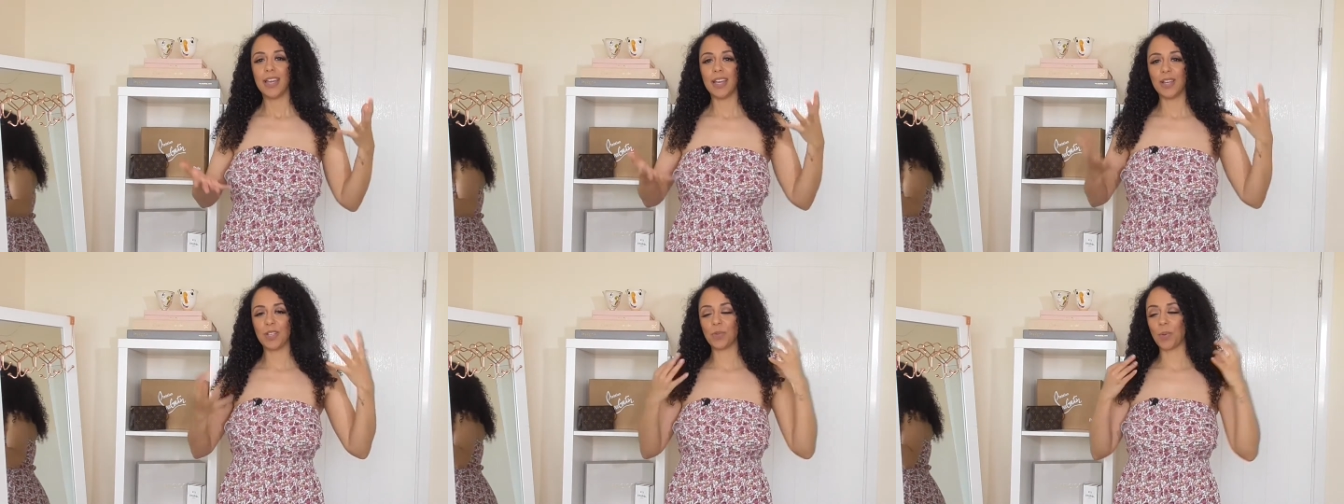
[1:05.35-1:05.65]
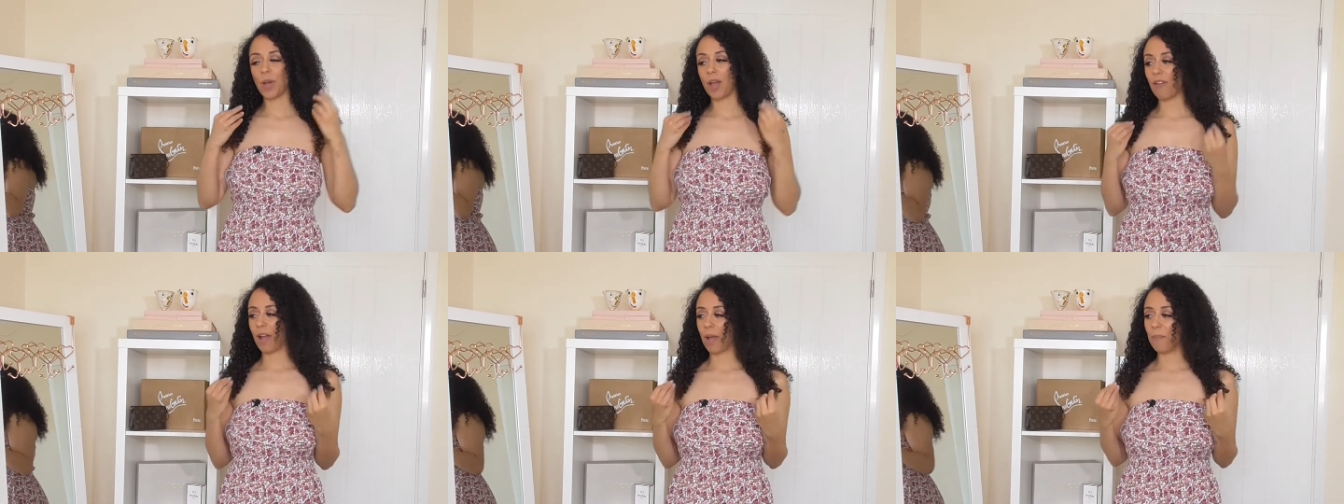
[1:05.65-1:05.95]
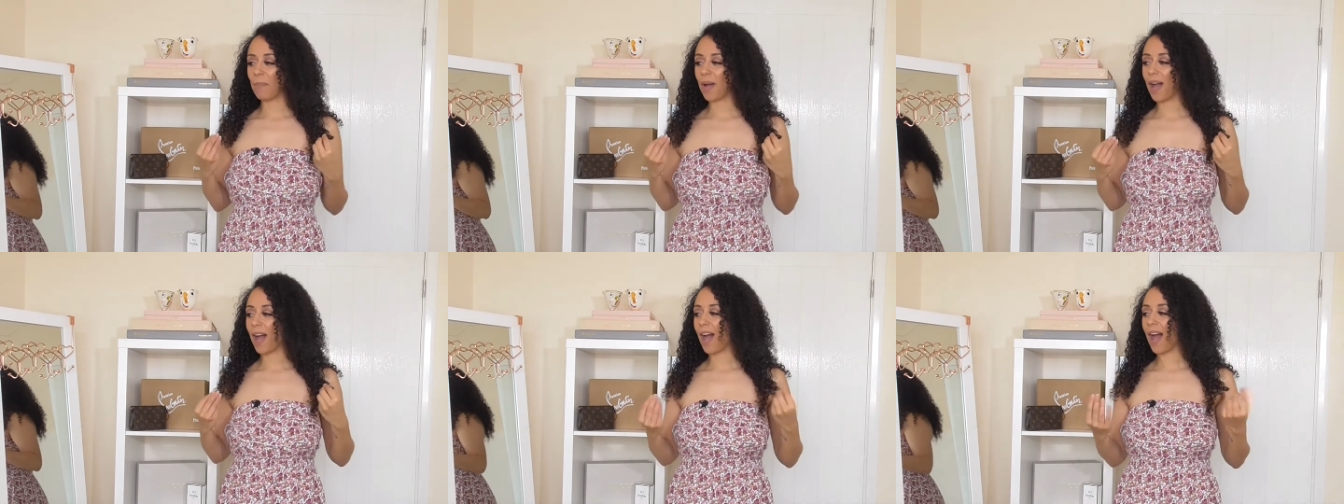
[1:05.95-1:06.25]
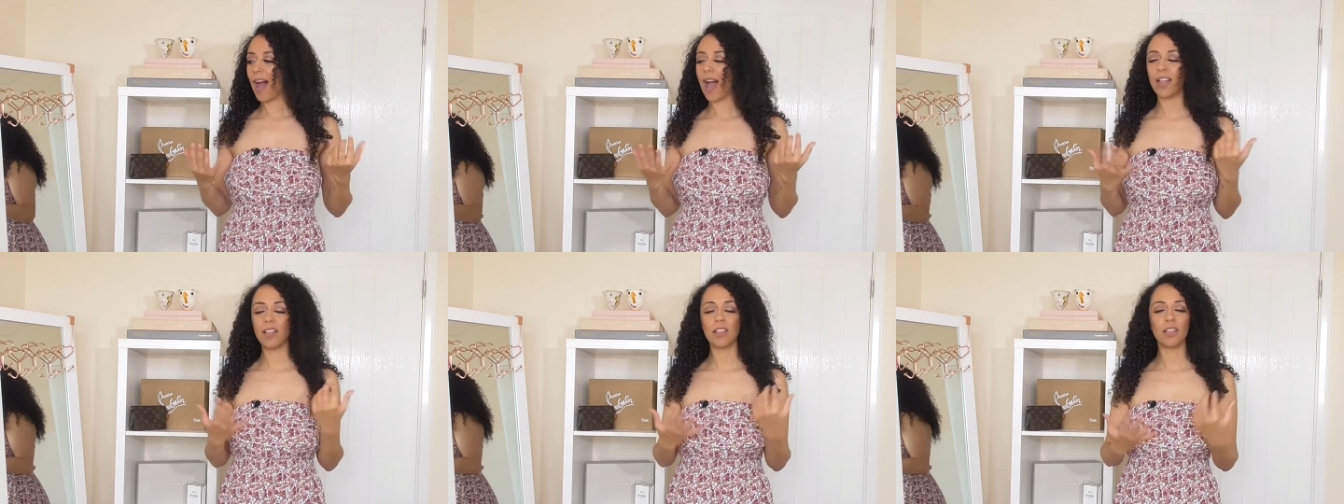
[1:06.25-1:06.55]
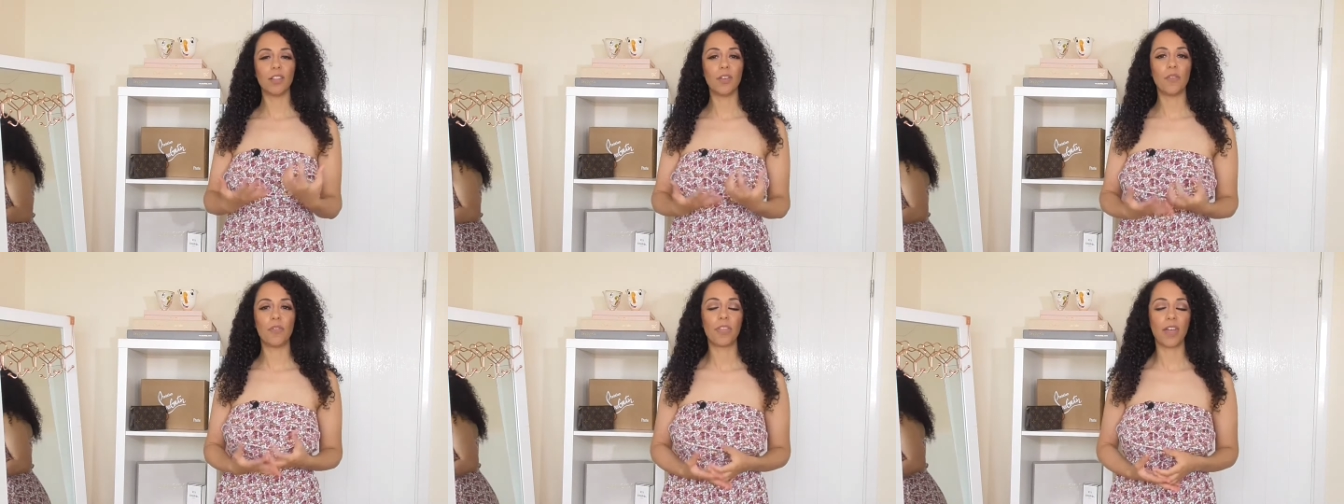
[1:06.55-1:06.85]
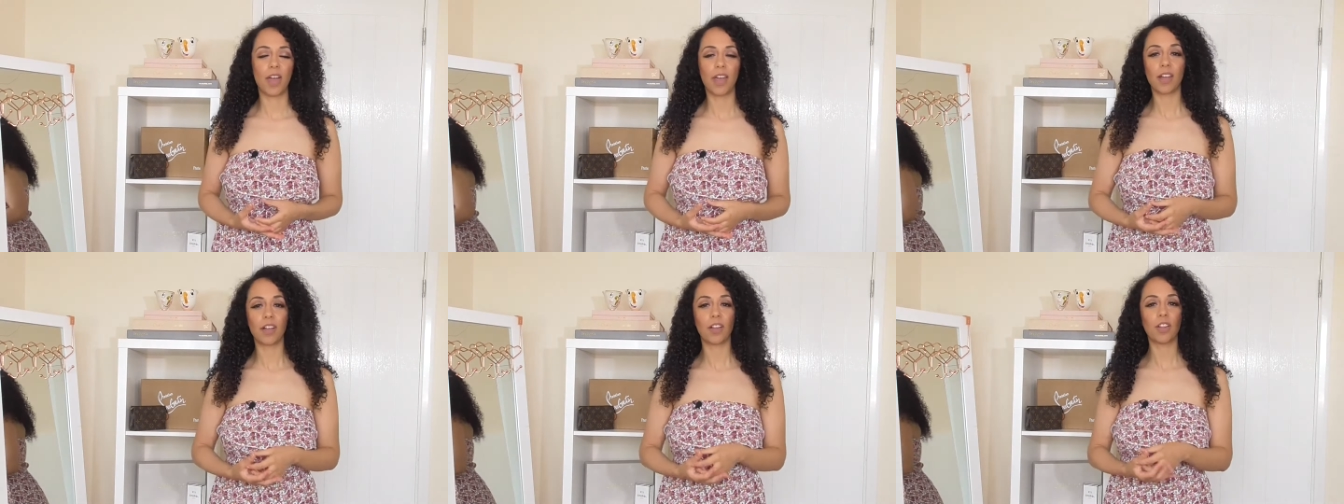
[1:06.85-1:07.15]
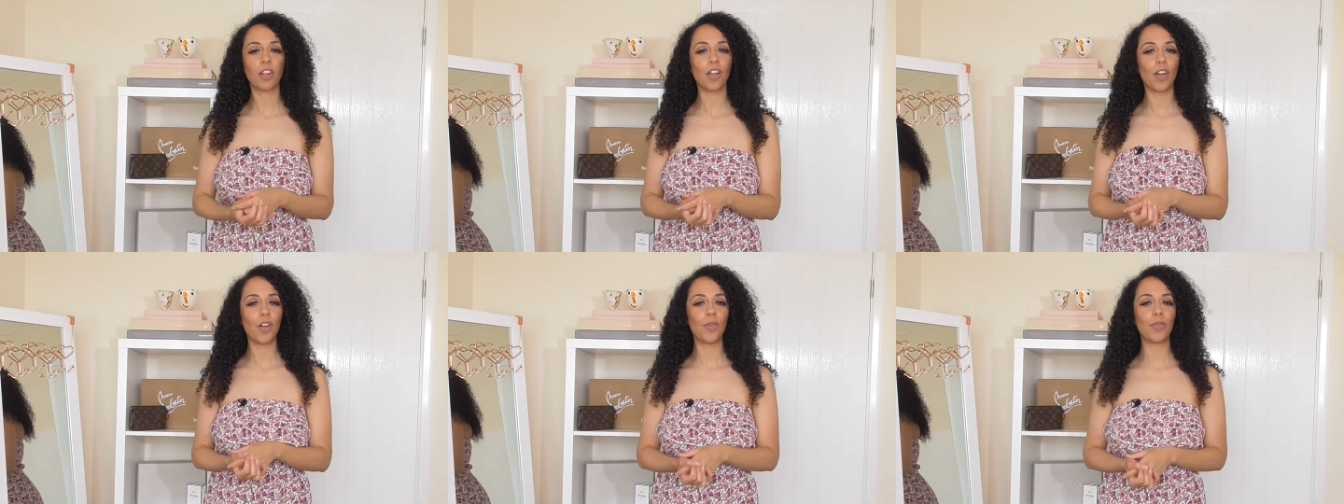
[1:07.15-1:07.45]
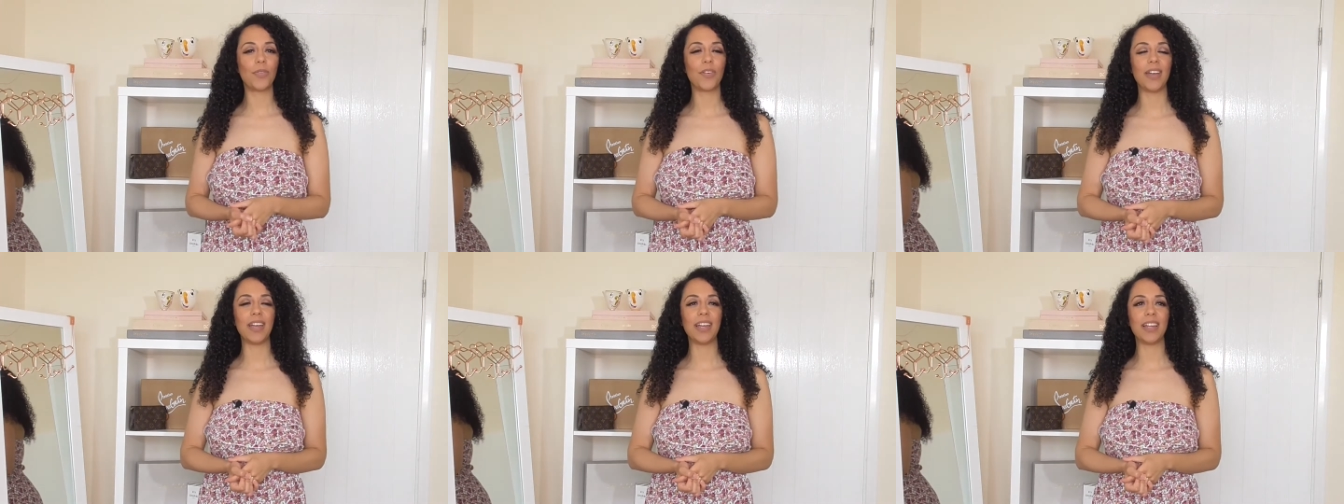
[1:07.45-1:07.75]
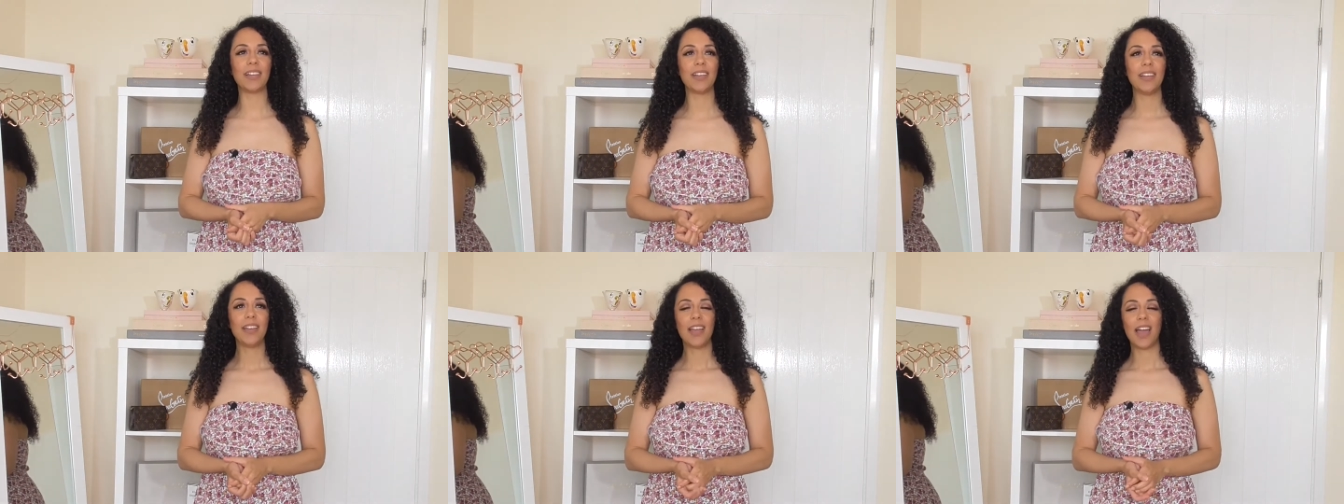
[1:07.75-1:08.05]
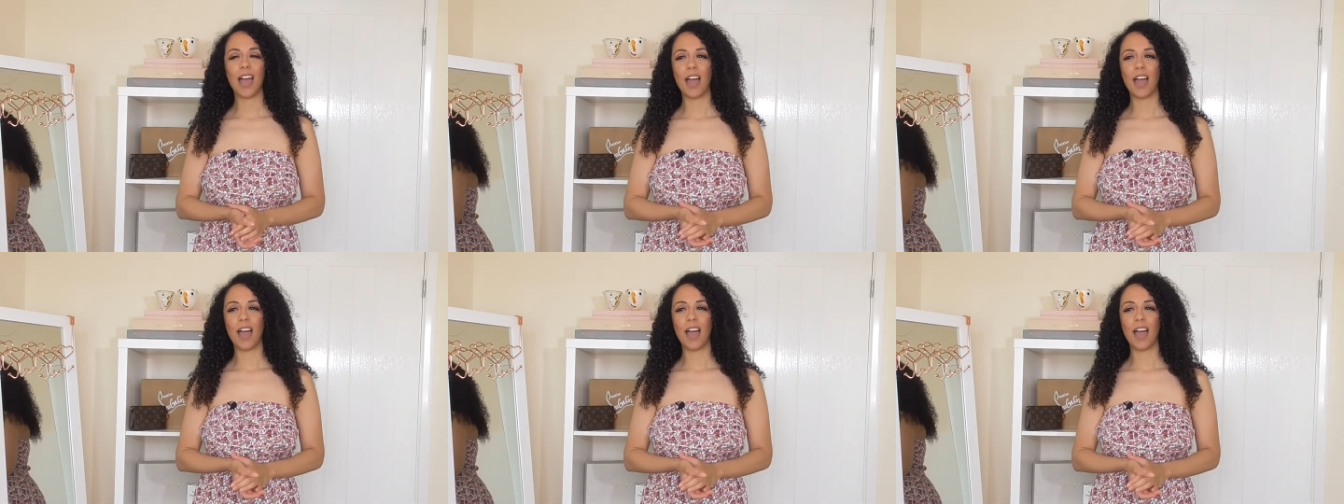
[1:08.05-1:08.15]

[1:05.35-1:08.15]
It's where I'm at. I love their clothing.